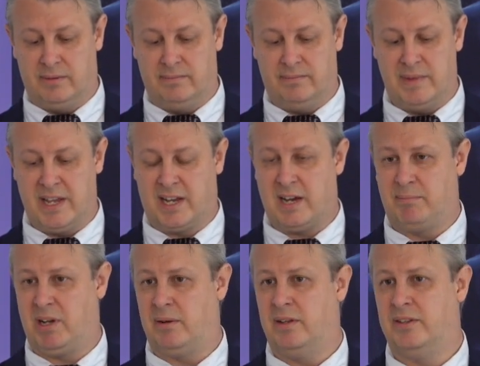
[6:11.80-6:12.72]
make
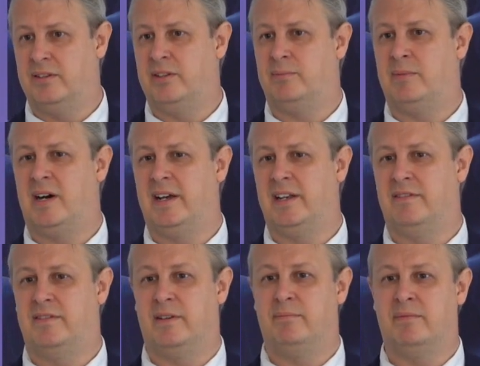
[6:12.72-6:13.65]
up their mind
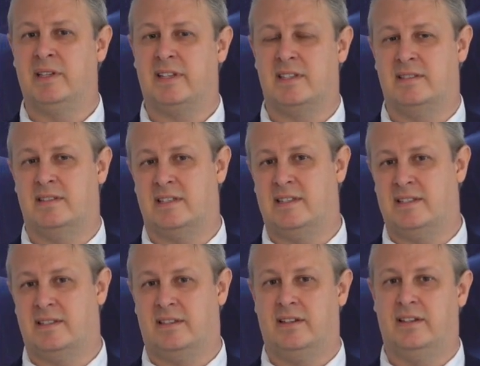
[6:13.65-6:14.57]
if the
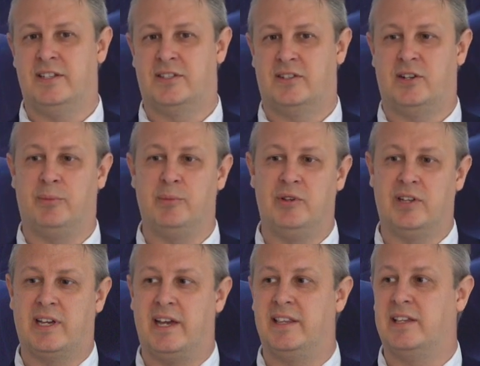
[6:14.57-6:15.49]
metastasis is
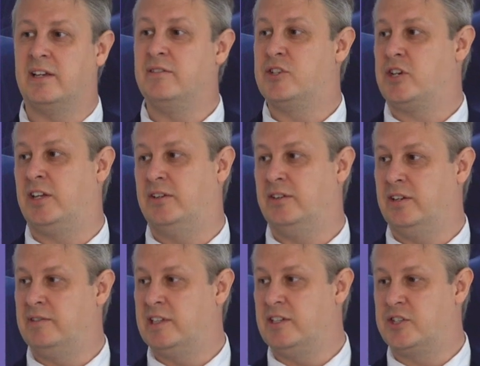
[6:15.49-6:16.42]
communicating
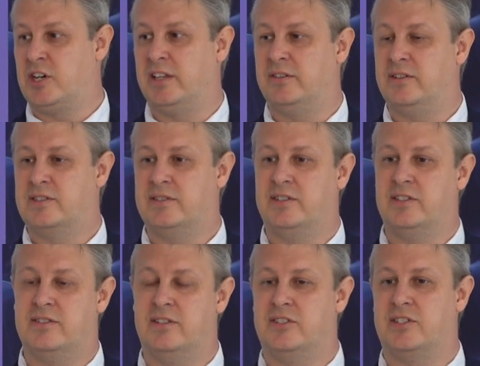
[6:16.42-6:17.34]
with each other. So
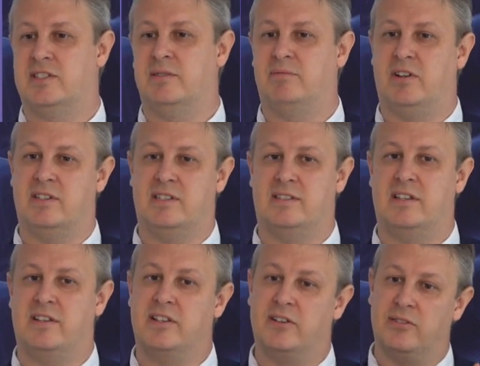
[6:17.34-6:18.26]
it's not just the process
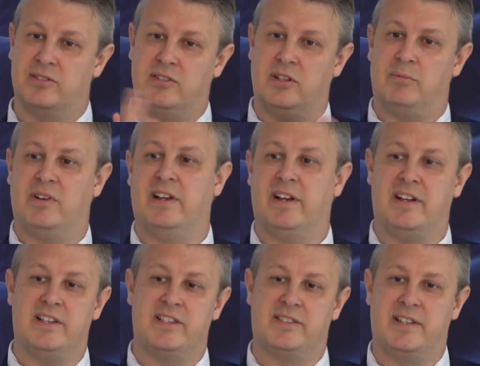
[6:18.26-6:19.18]
that it goes to the brain
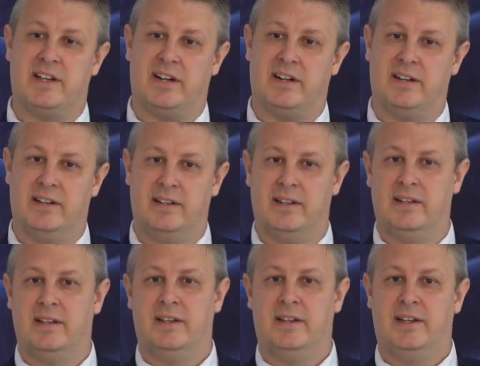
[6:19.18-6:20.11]
and it's there.
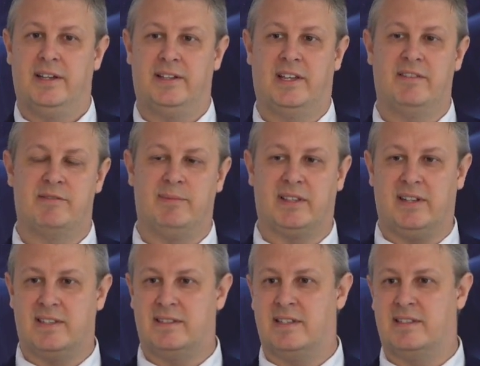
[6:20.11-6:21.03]
It gives
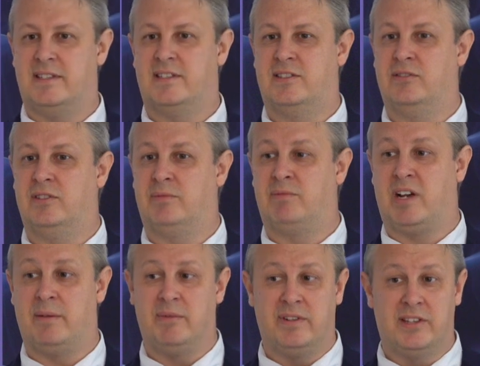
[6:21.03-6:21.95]
metastasis to the
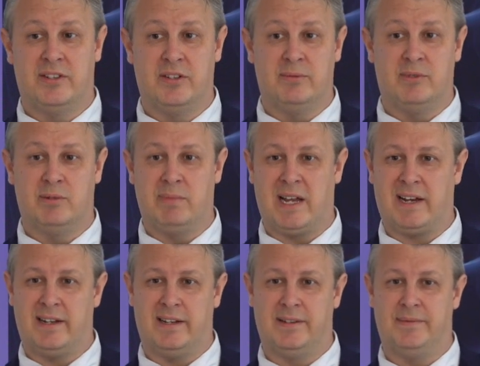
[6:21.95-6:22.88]
primary tumor
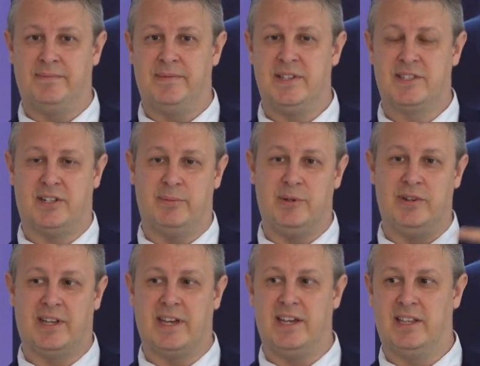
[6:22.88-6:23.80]
back. It's
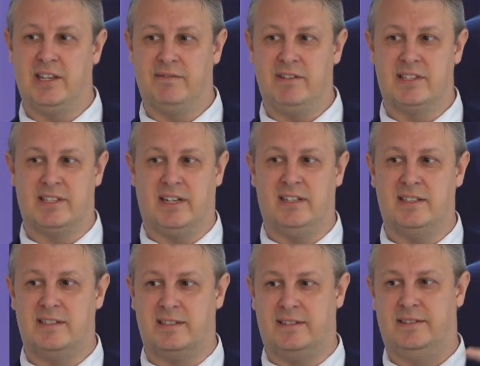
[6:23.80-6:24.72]
communicating with
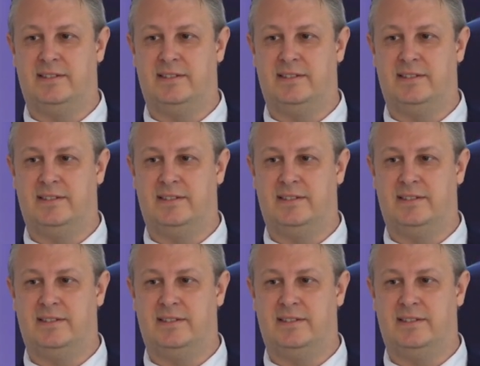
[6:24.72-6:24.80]
cells.